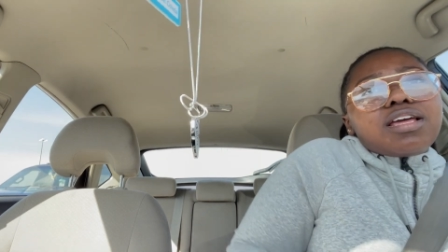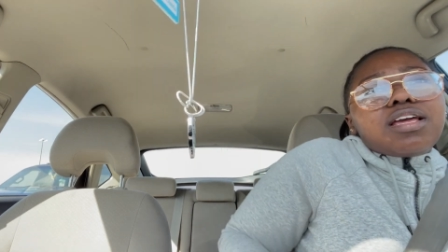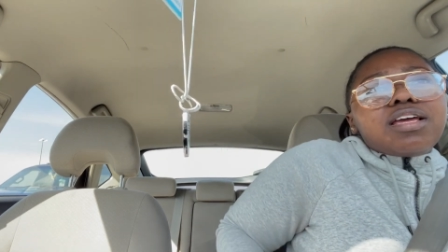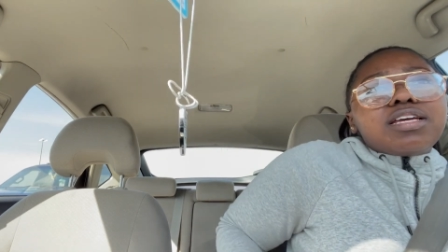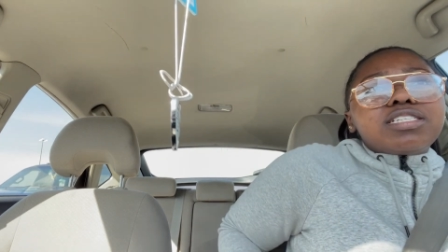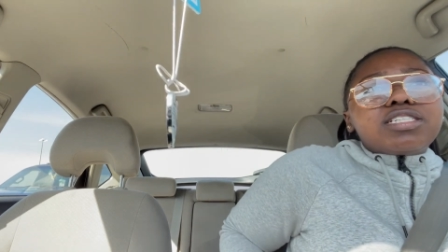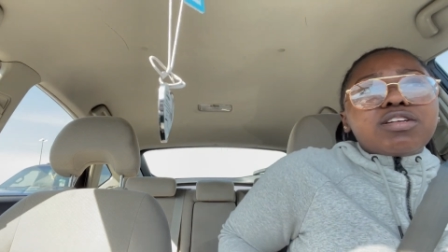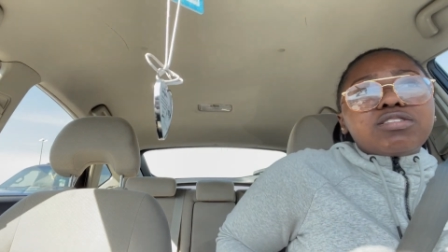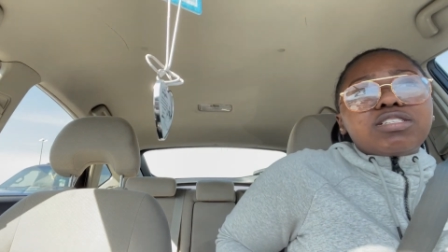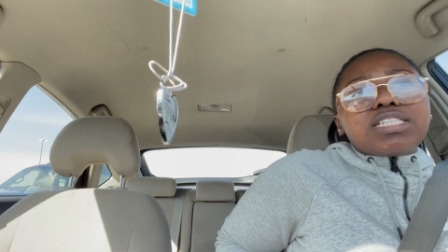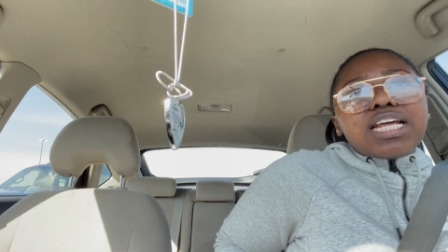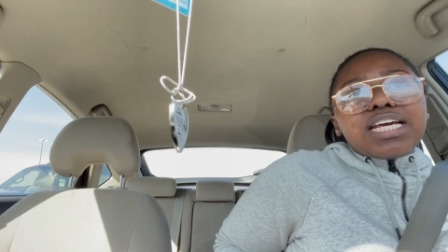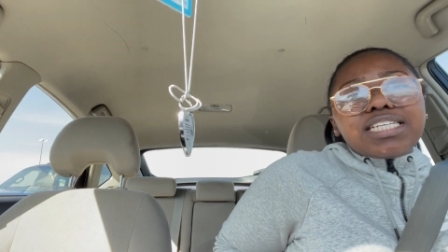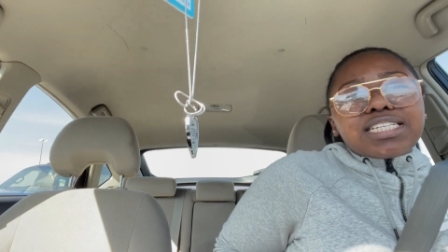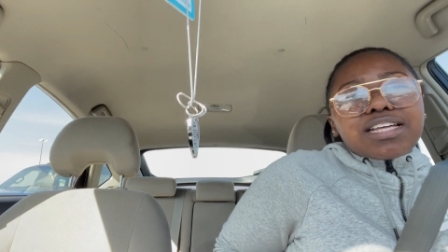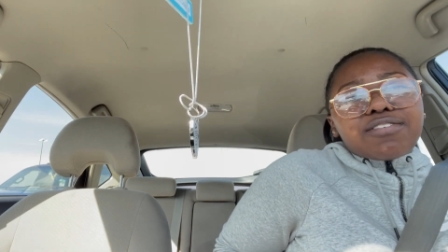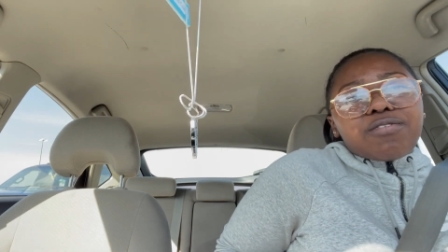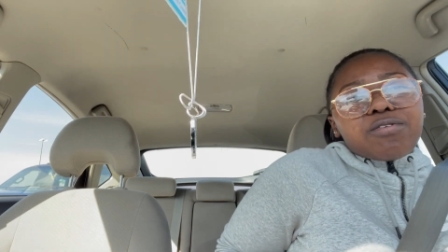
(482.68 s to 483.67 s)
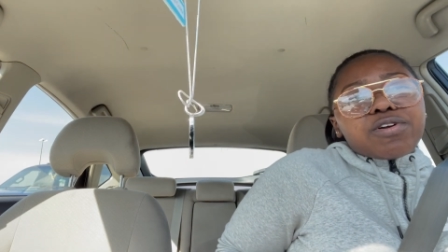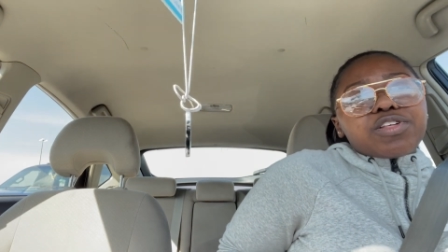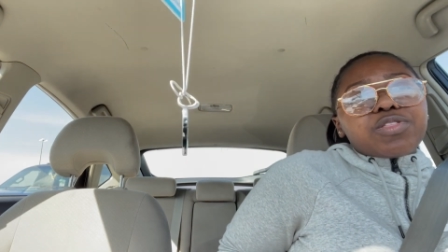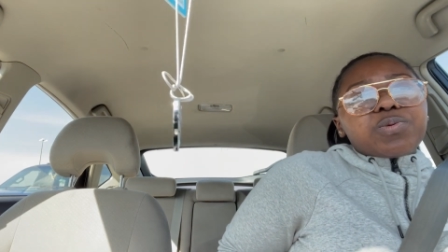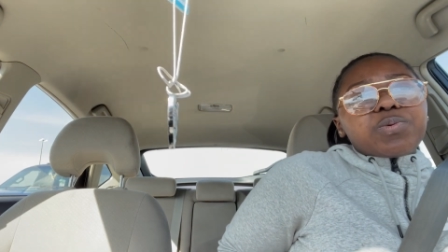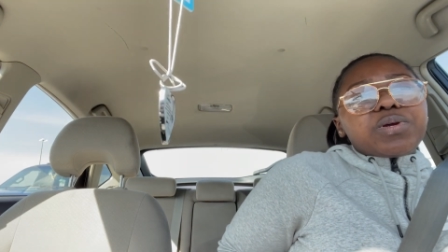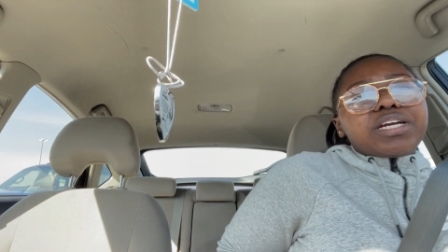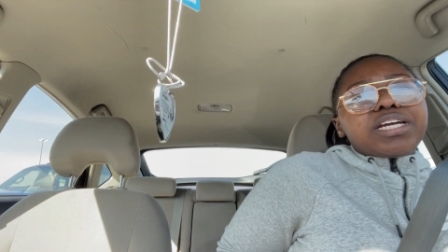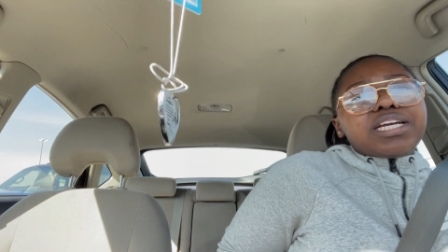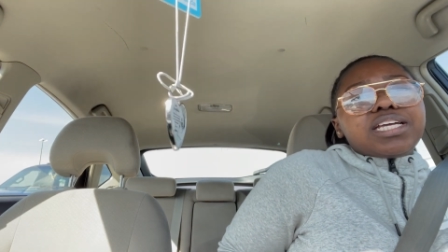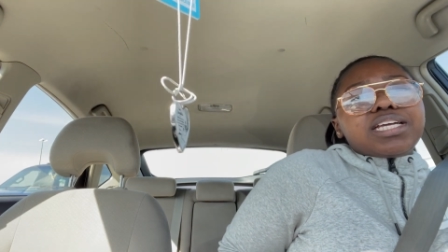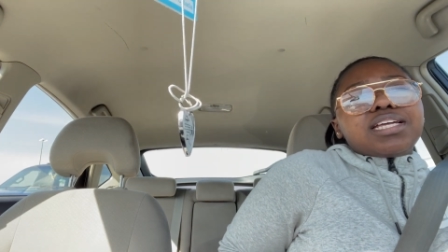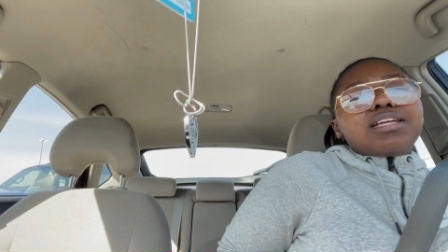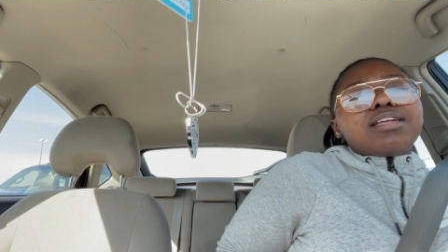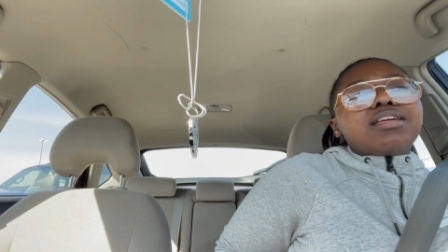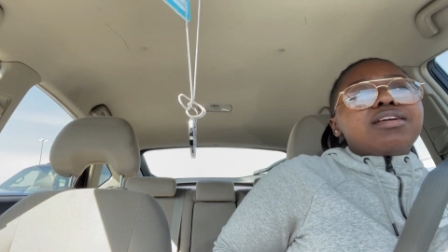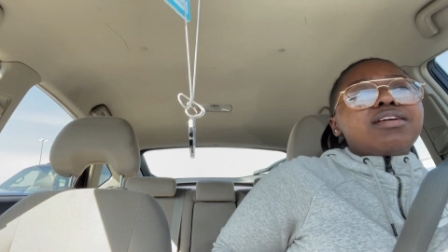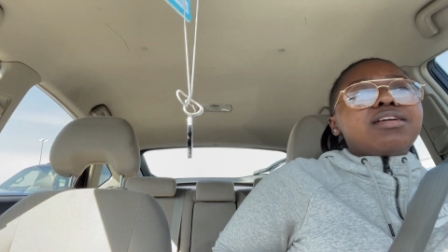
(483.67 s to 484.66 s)
So today is like 43,
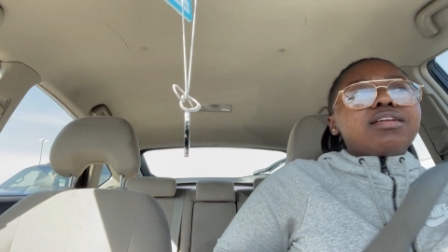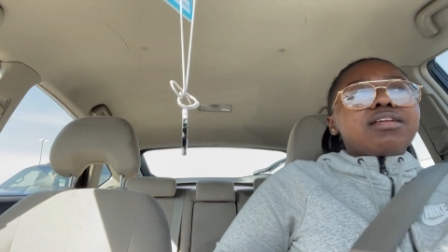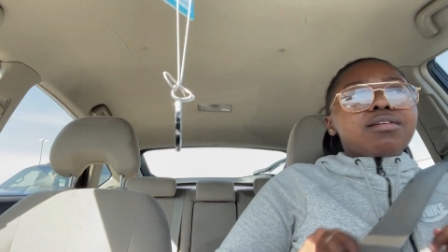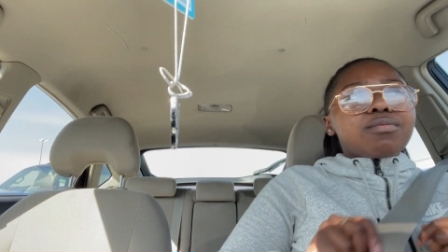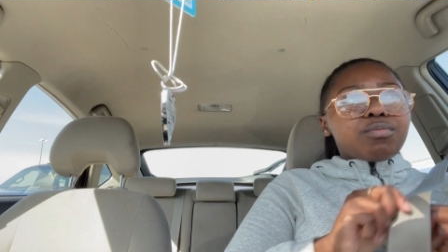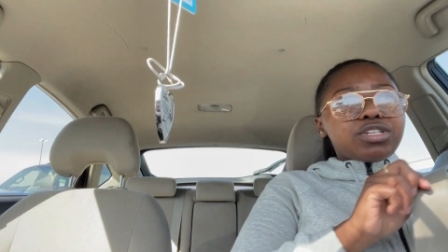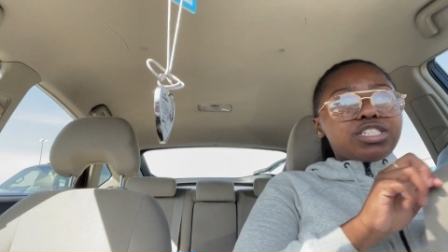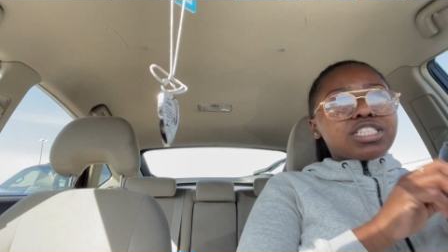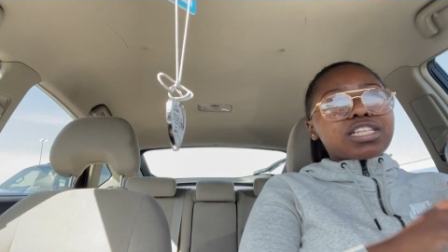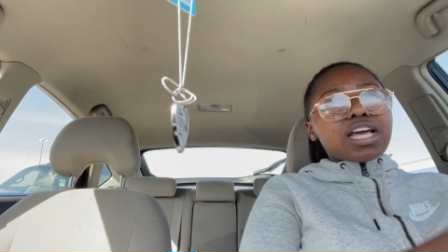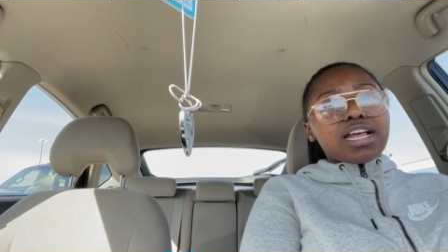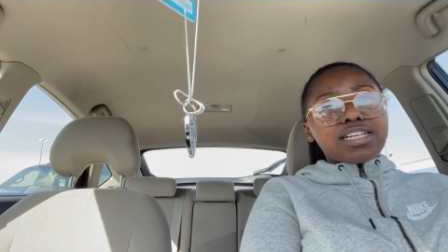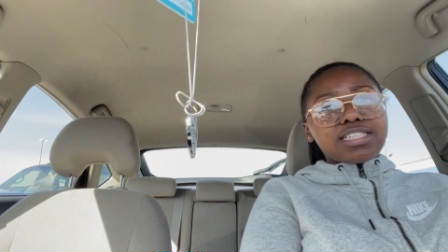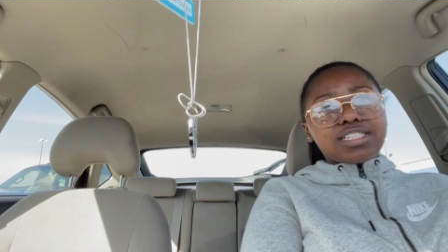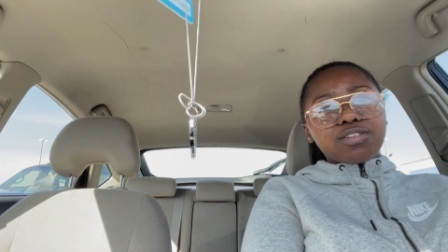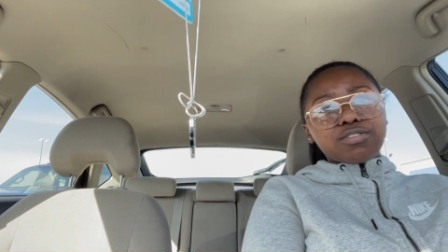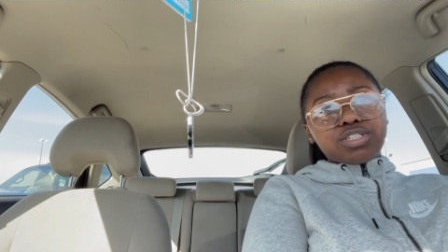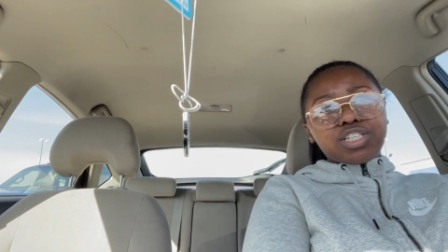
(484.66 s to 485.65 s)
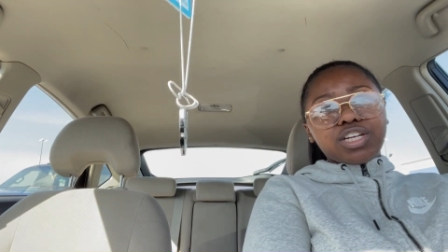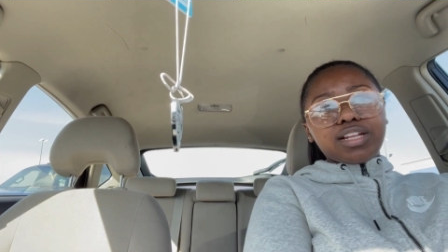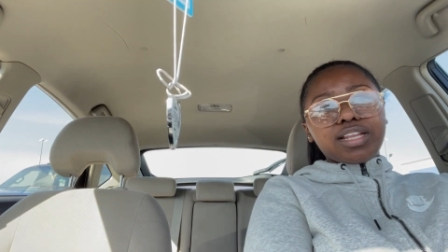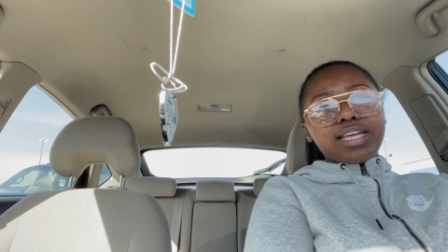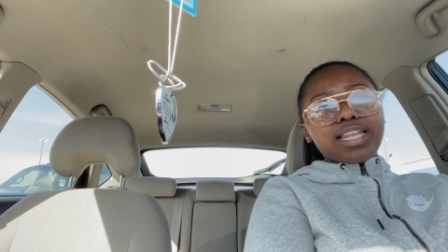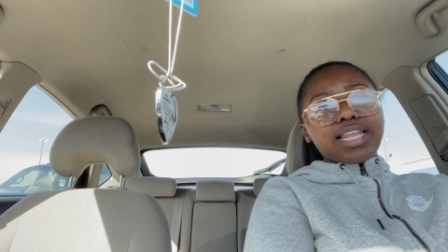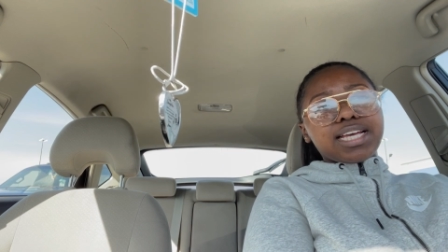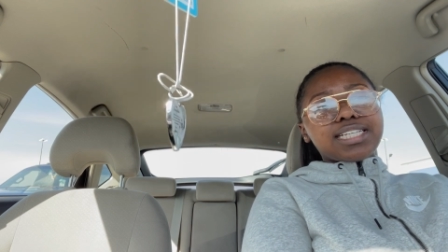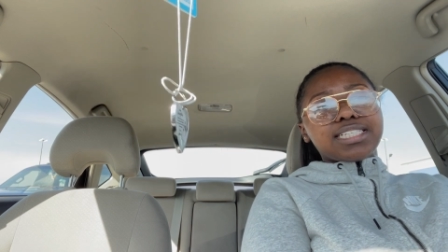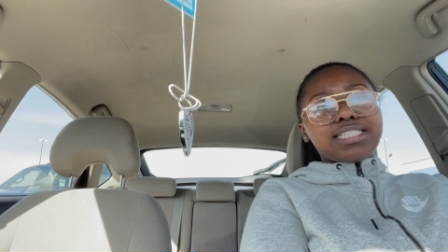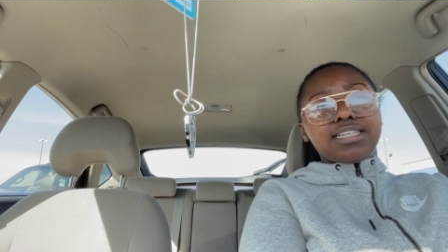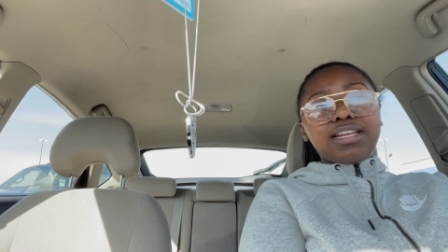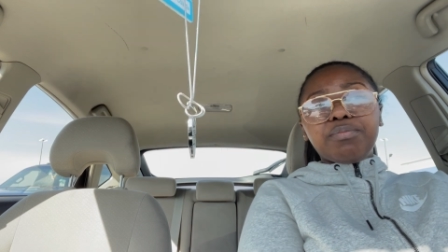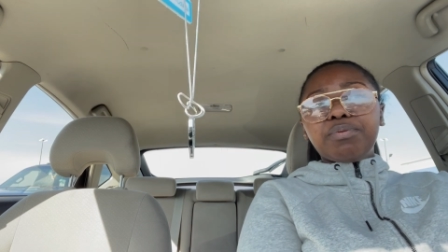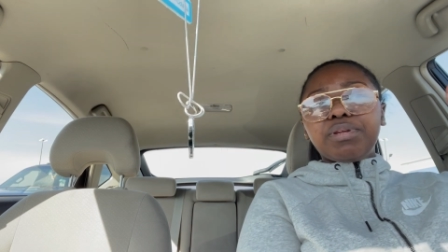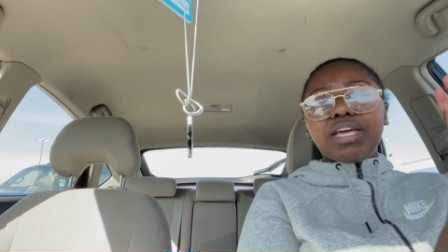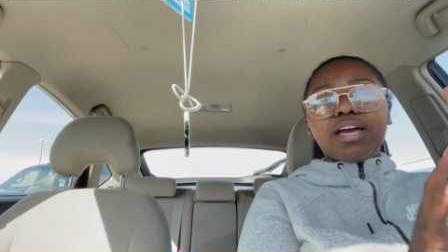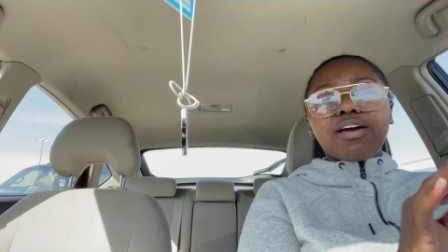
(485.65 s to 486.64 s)
which is kind of still chilly, like it's
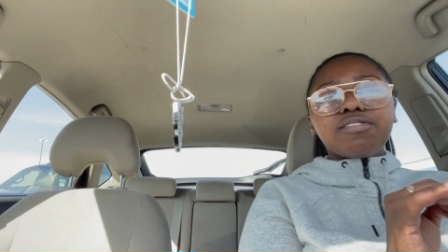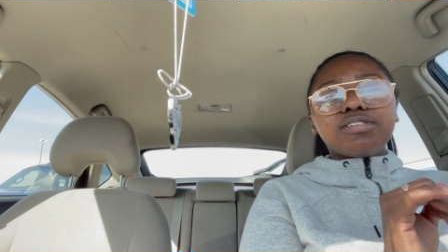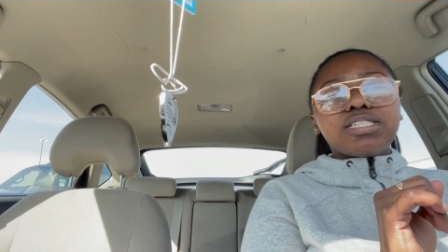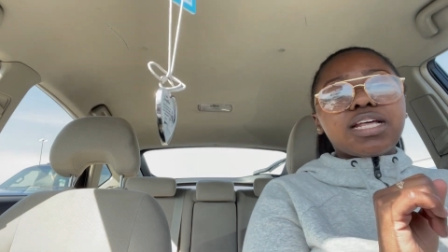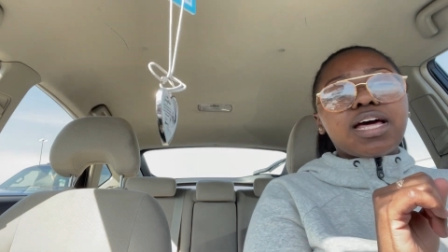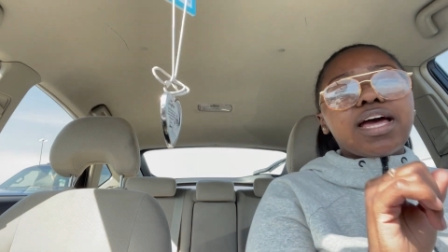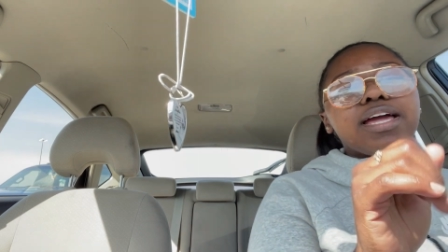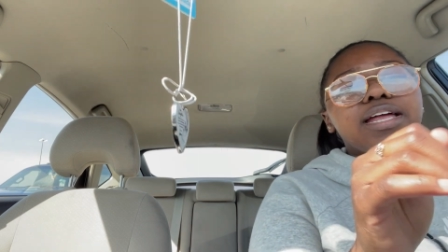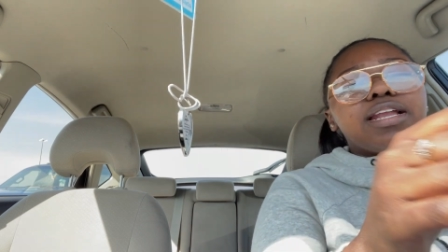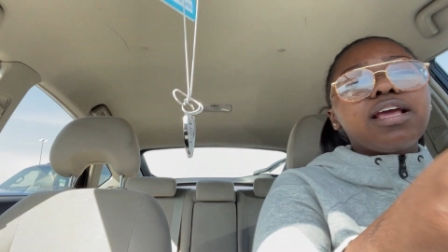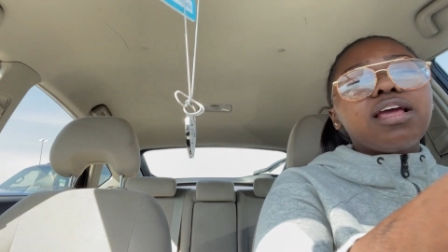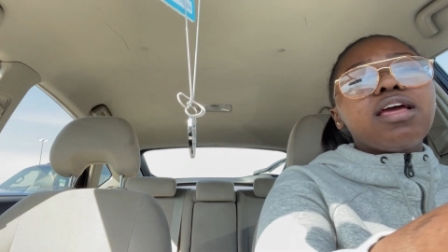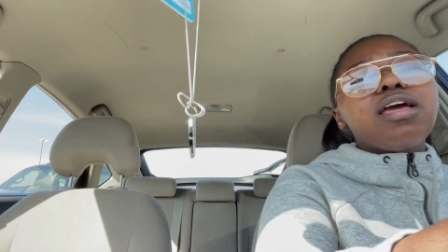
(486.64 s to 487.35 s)
nifty outside.